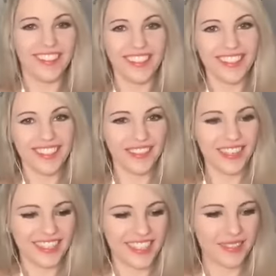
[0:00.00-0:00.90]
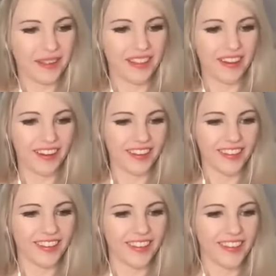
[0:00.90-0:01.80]
Let's see what it says about the
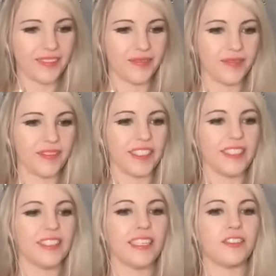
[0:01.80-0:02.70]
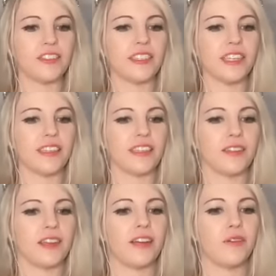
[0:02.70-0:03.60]
otter. This is an interesting,
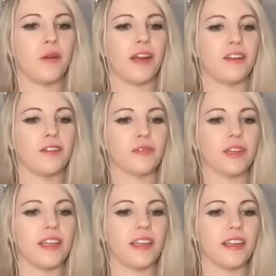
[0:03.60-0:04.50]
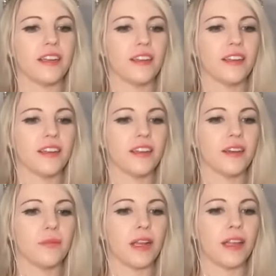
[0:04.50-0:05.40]
kind of wild reading,
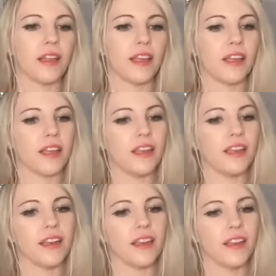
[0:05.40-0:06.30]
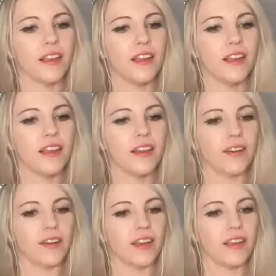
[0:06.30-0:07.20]
but I like it.
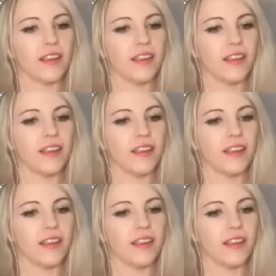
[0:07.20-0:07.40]
Okay.